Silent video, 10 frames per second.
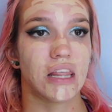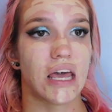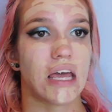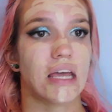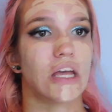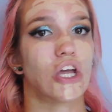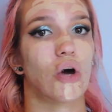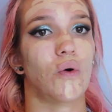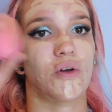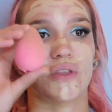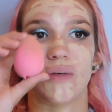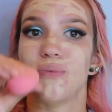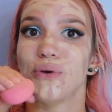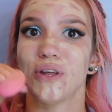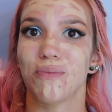they go in with a
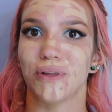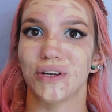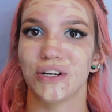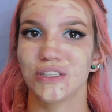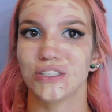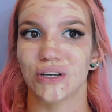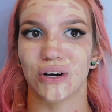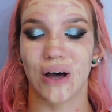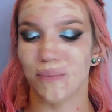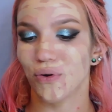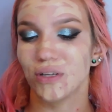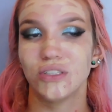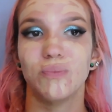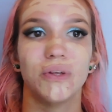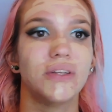beauty blender, so I'm going
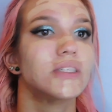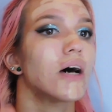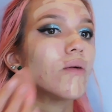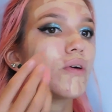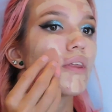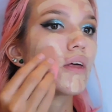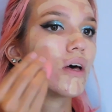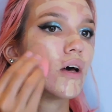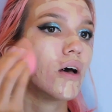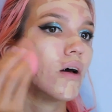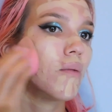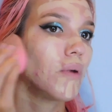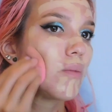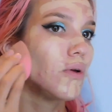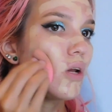to blend this out with
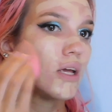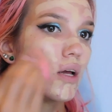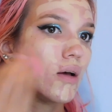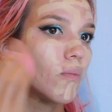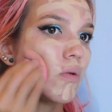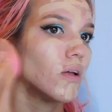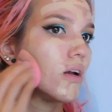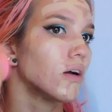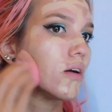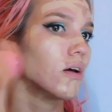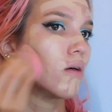a beauty blender.